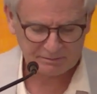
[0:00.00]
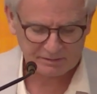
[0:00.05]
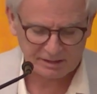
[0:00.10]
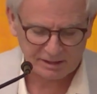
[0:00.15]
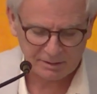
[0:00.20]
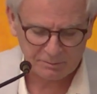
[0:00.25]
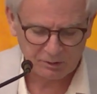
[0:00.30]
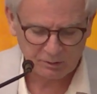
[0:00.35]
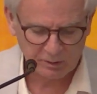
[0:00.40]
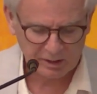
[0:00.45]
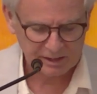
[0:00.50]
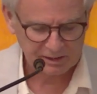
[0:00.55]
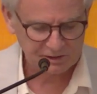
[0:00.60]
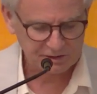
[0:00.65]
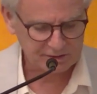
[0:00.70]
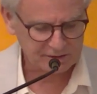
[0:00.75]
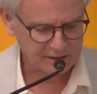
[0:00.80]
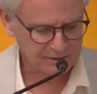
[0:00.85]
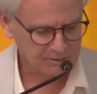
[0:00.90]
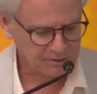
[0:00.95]

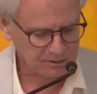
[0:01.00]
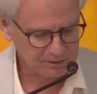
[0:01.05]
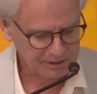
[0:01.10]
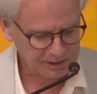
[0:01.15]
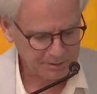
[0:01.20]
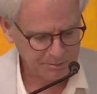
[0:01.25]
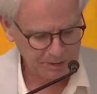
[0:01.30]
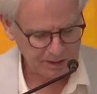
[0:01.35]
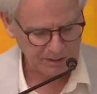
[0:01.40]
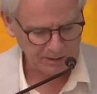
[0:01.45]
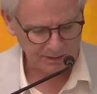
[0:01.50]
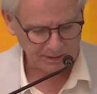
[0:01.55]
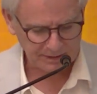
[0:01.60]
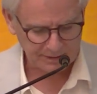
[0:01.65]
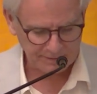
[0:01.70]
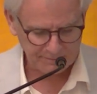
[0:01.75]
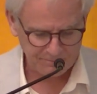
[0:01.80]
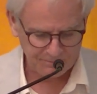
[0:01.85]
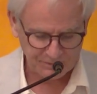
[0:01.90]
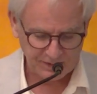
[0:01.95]
immigration in early America